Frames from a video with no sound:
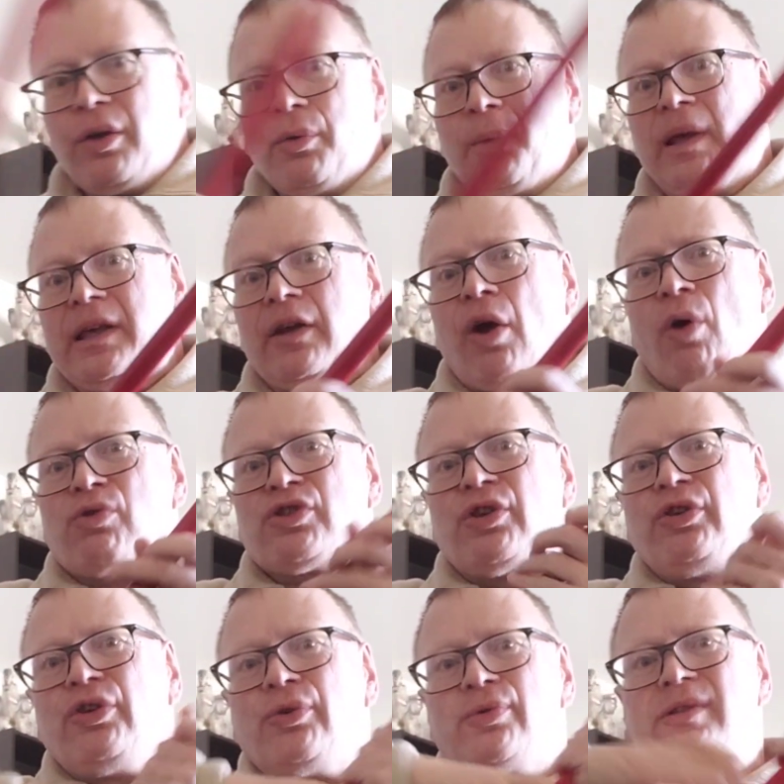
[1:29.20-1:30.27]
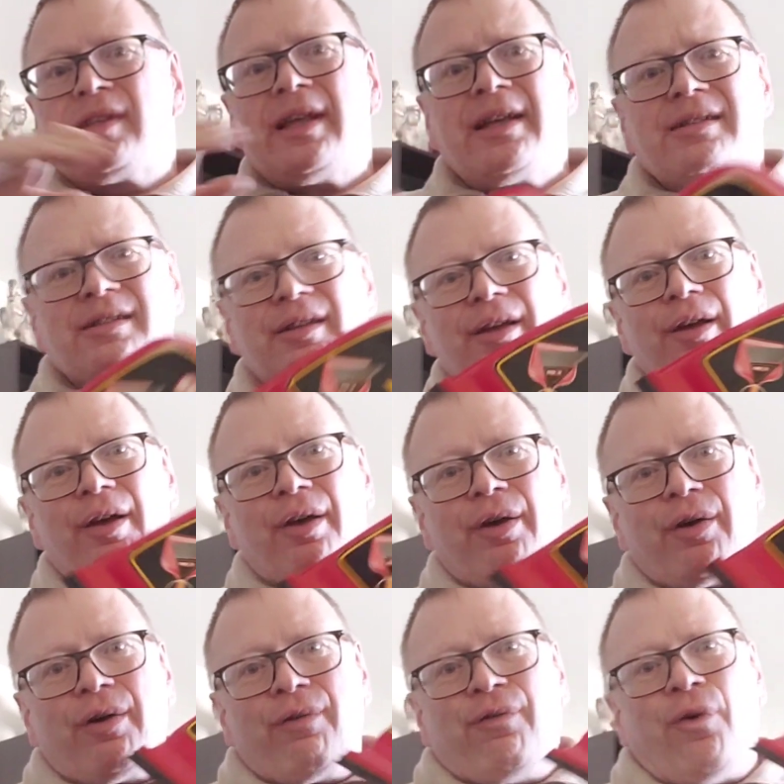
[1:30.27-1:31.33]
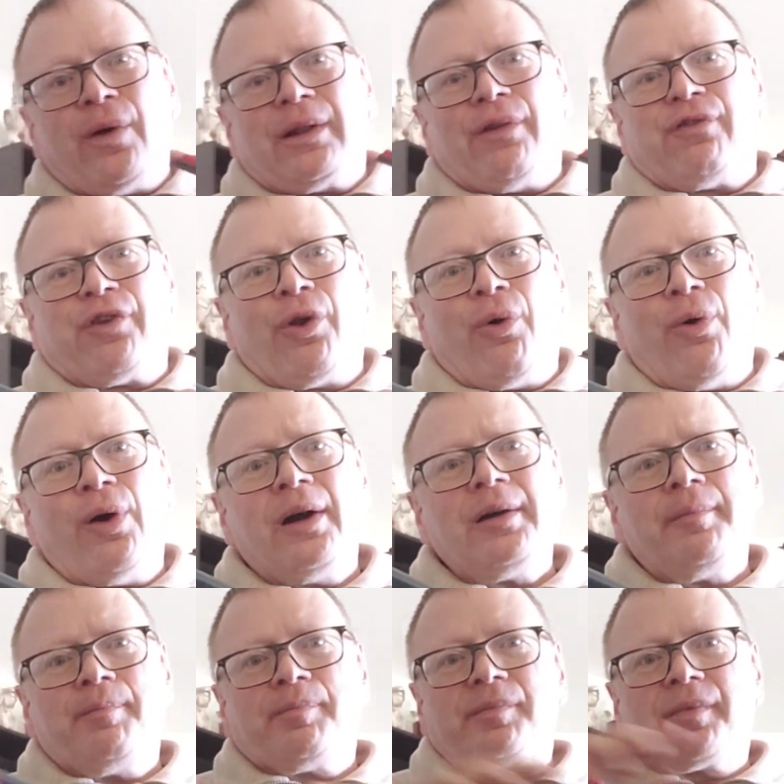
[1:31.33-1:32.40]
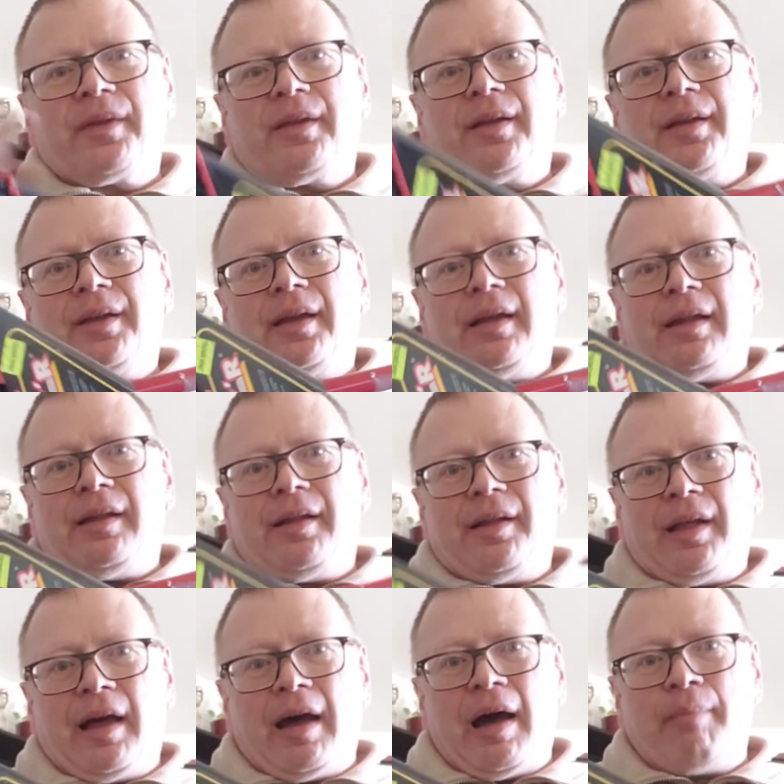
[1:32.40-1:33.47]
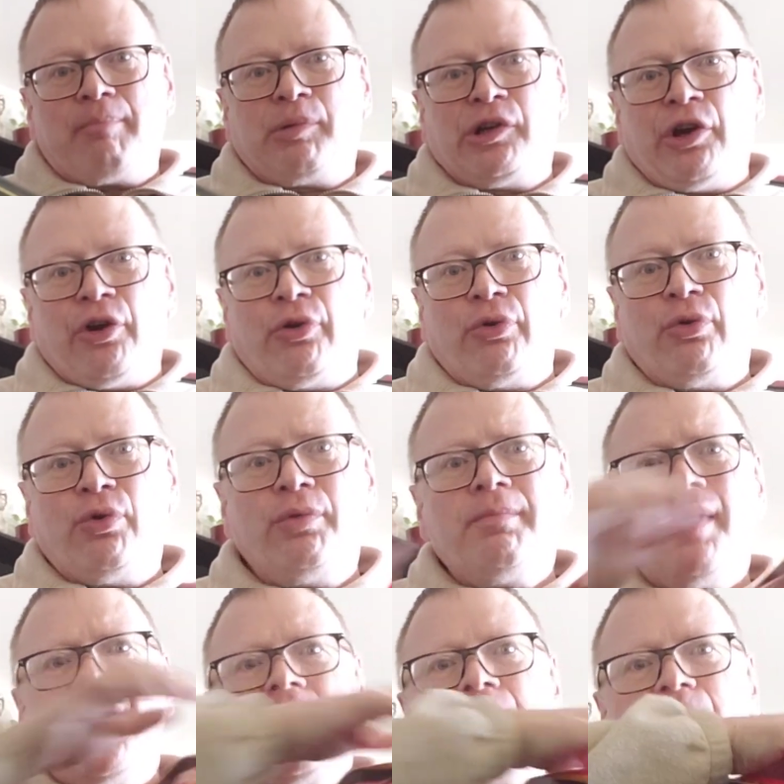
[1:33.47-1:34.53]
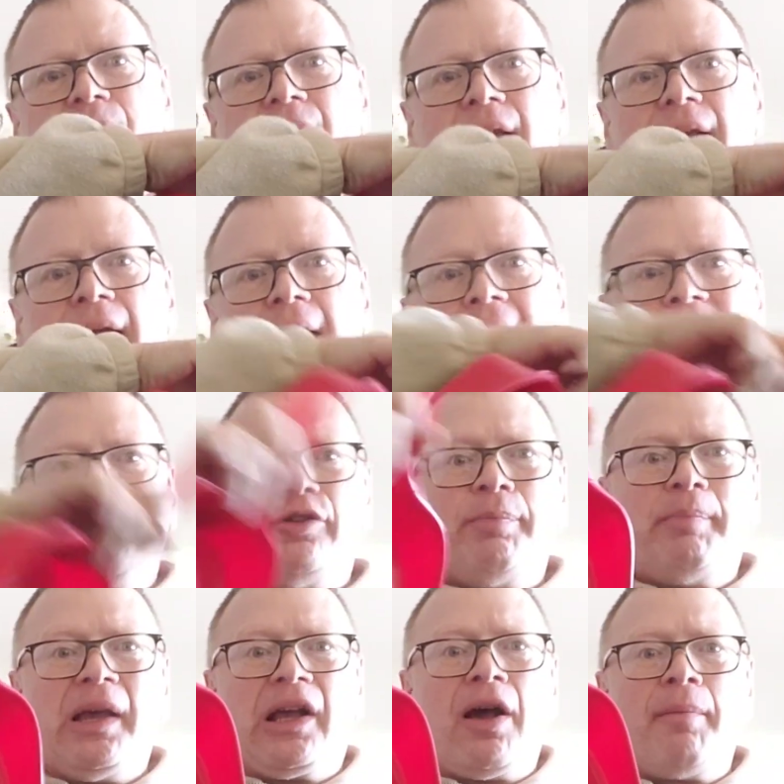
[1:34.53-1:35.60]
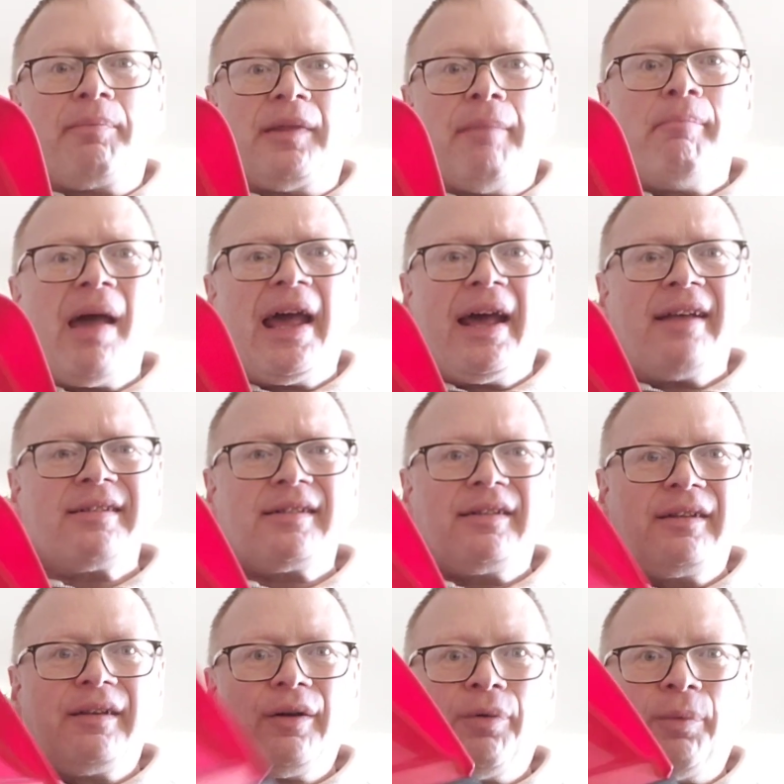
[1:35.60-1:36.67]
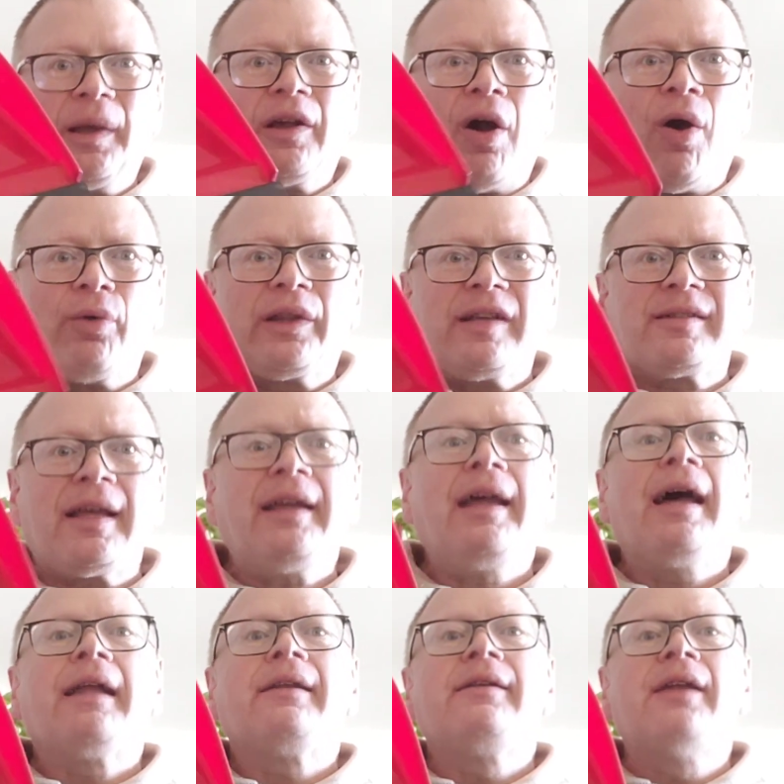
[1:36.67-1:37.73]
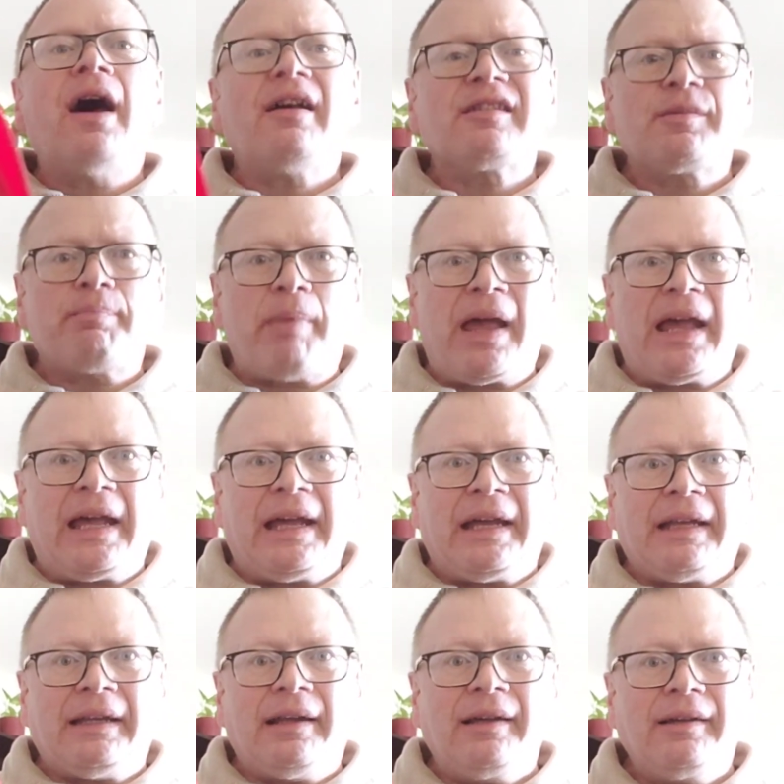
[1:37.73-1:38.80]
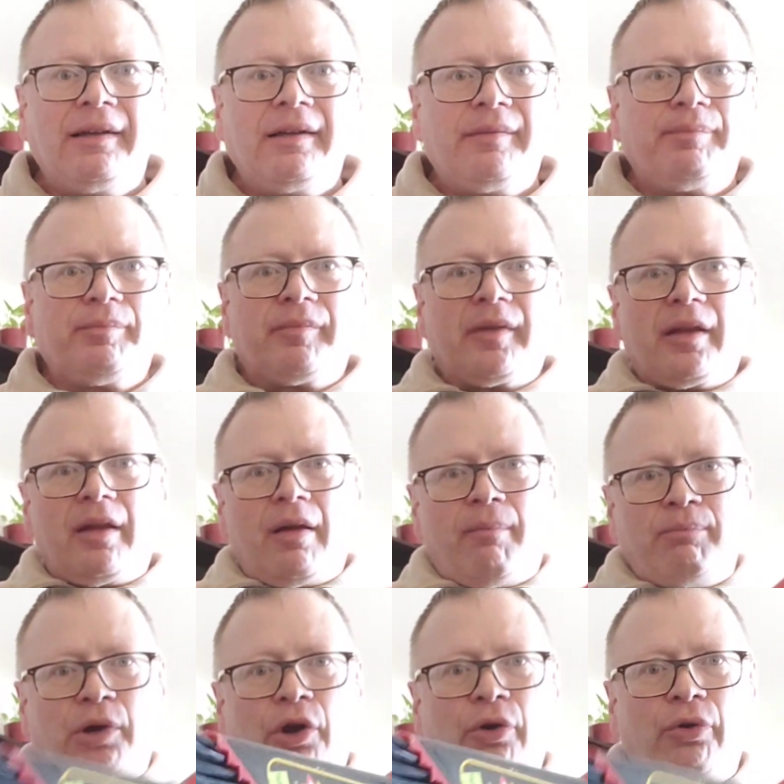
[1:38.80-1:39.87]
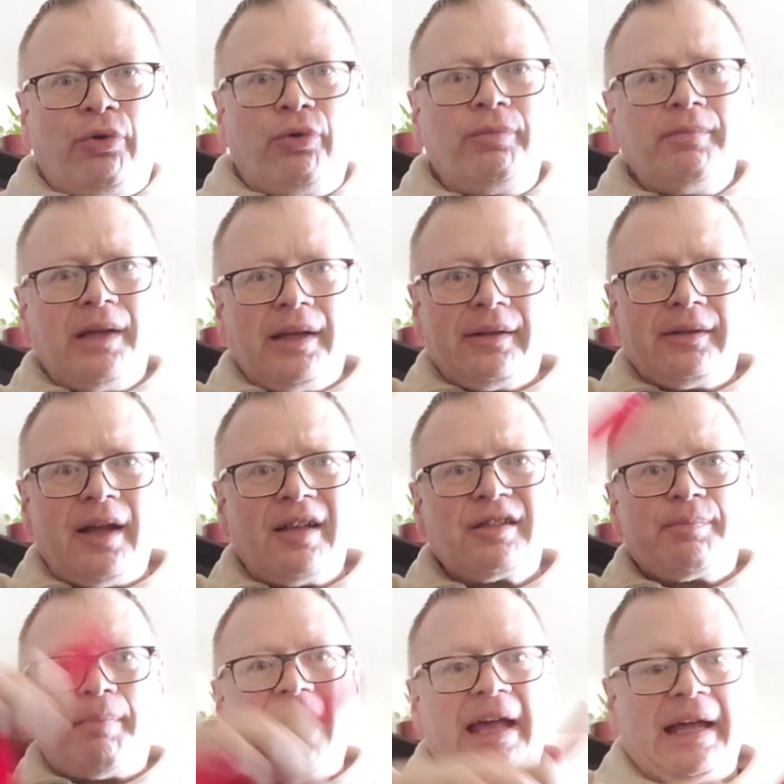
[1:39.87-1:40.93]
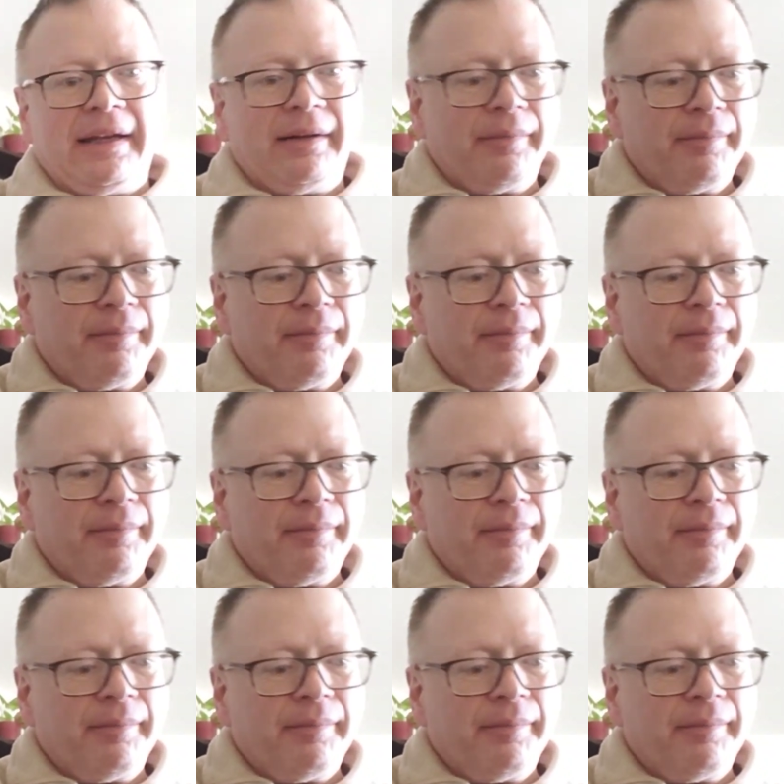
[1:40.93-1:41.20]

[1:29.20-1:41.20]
we can also use this for the floor, a broom, and to pick up the mess, we call this a dustpan. Broom, dustpan.